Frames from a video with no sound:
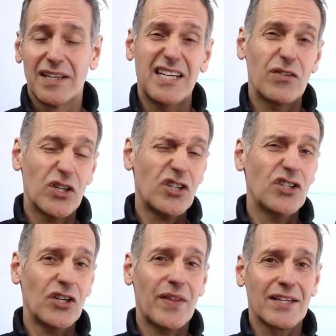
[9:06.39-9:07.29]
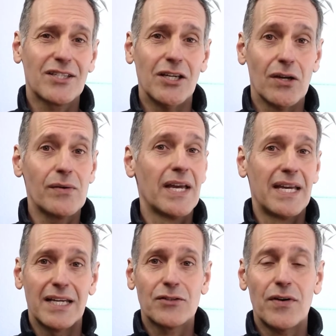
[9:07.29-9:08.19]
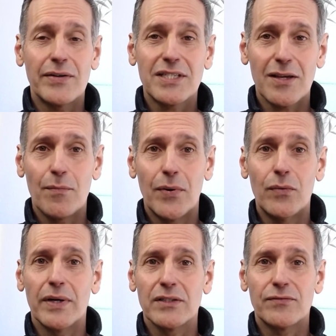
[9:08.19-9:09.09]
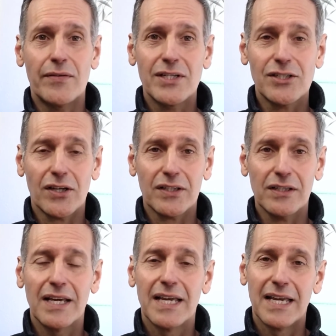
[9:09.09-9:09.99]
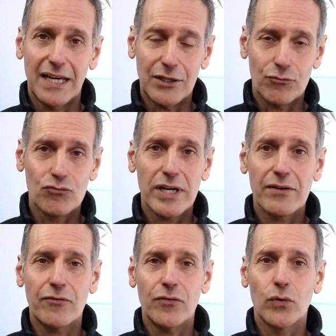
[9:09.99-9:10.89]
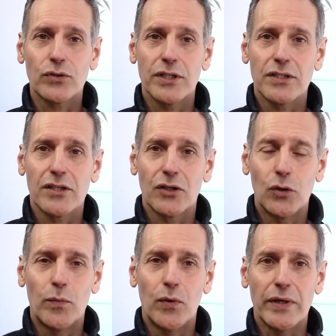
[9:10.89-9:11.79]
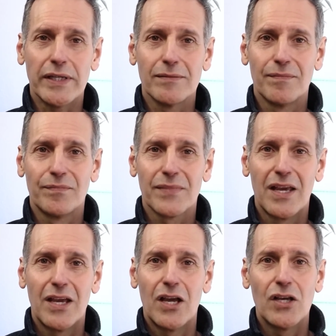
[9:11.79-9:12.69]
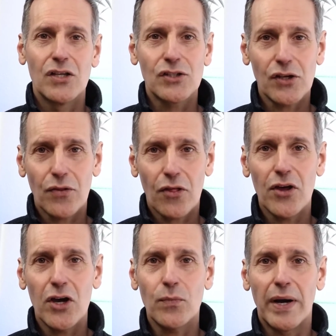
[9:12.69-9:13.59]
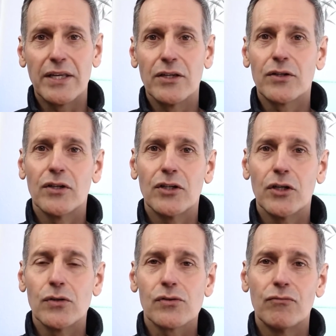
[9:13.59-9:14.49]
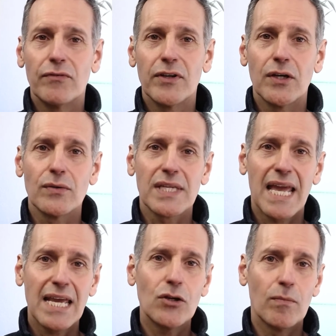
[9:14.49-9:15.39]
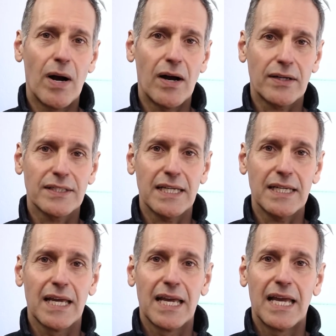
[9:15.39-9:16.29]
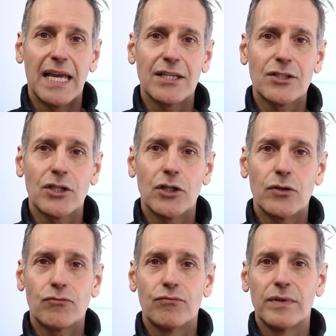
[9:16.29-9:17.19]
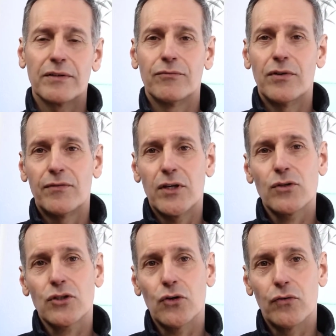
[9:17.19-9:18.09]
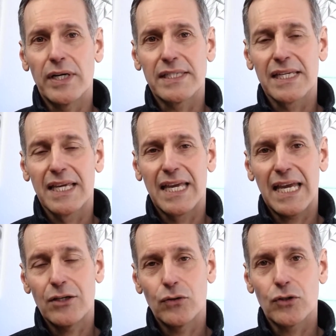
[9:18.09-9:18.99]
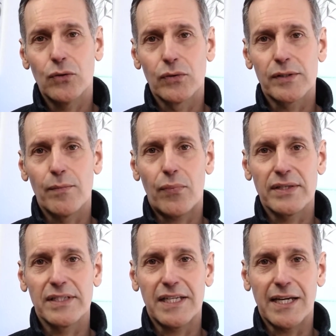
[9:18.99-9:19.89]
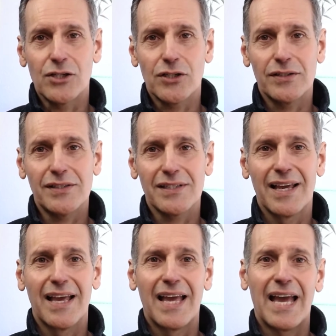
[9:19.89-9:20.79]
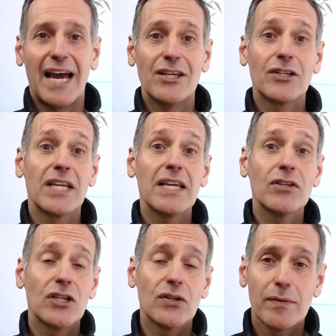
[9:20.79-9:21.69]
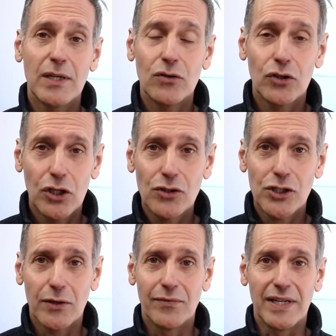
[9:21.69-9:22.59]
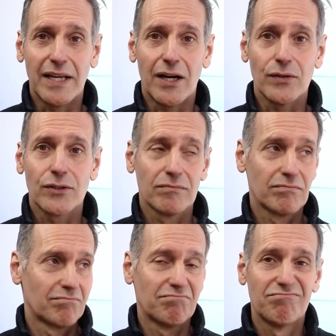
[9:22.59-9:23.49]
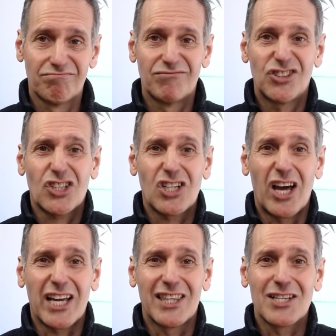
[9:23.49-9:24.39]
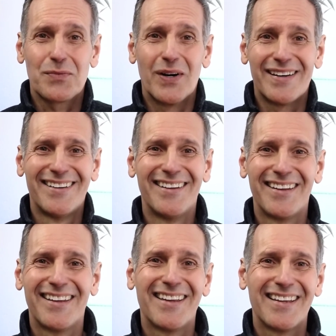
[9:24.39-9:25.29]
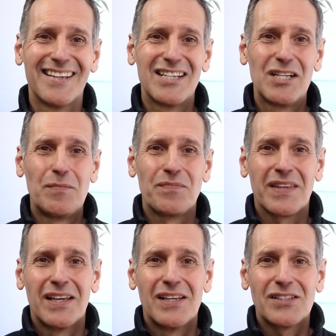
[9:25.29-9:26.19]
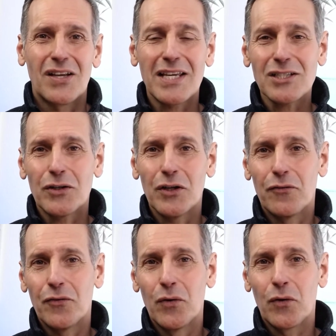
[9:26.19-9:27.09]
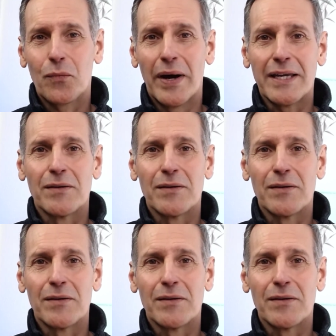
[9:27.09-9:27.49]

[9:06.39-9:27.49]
Now, you can do that too. It's very simple, it's very subtle, and it reinforces your point. So the third way you can use reviews in your marketing is to use review stories in your talks and presentations, and you can even use them in your YouTube videos, just like this one. So let's look at the fourth way.